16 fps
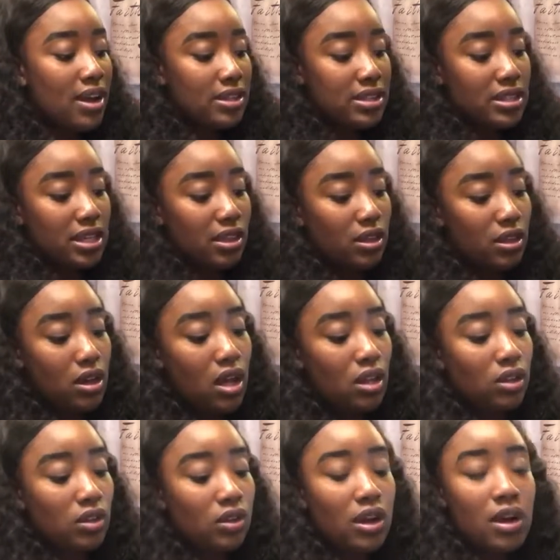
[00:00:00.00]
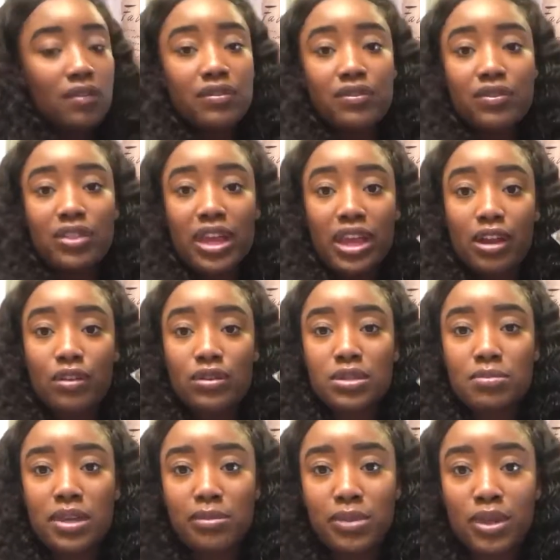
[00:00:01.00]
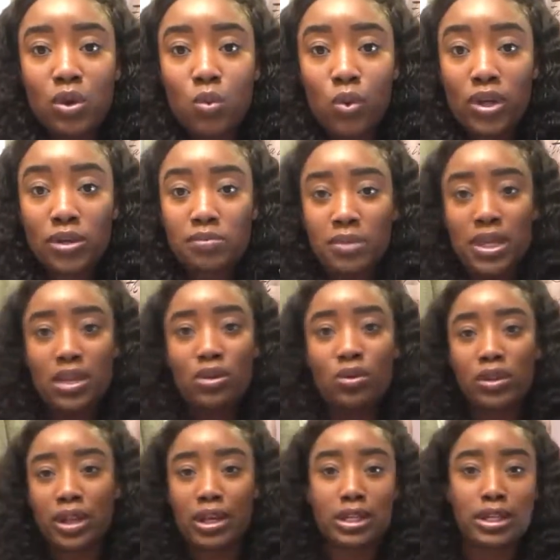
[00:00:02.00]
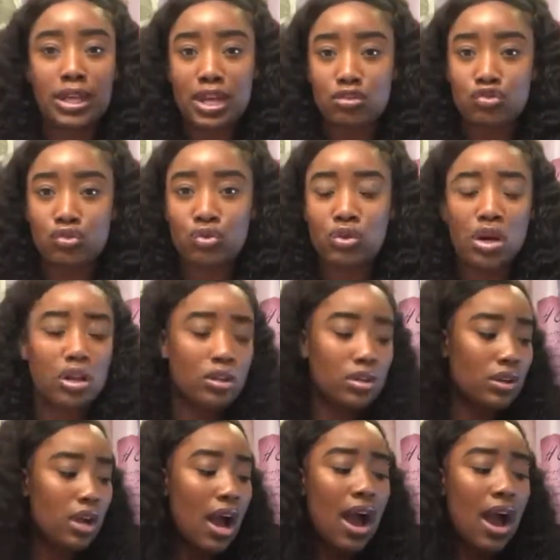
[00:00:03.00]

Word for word: I'd say the color of the hair is maybe a 1B or like a natural color.